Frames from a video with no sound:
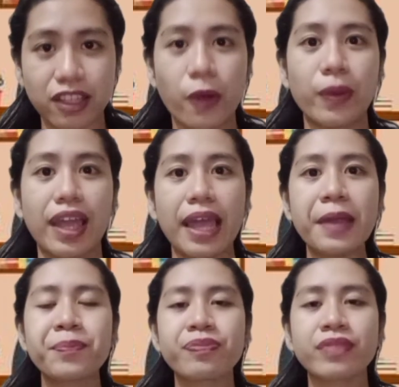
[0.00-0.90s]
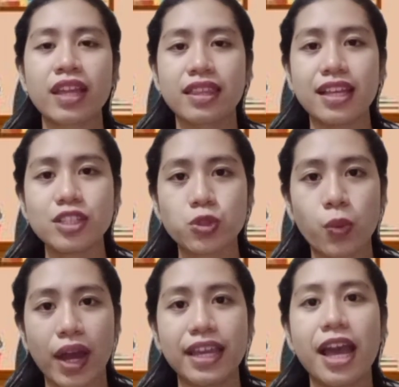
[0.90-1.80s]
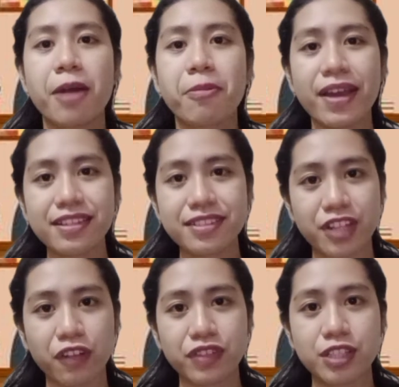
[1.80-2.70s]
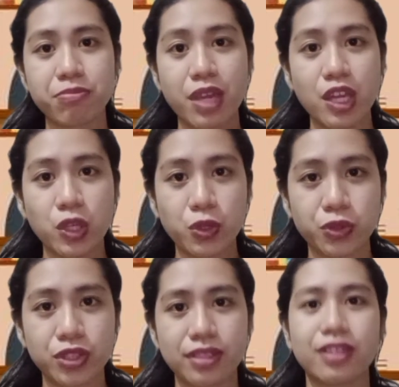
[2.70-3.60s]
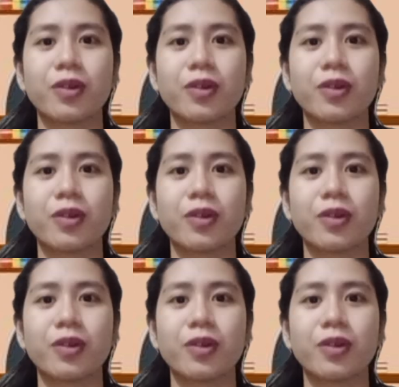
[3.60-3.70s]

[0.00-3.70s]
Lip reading: Okay, that's why myself is being used.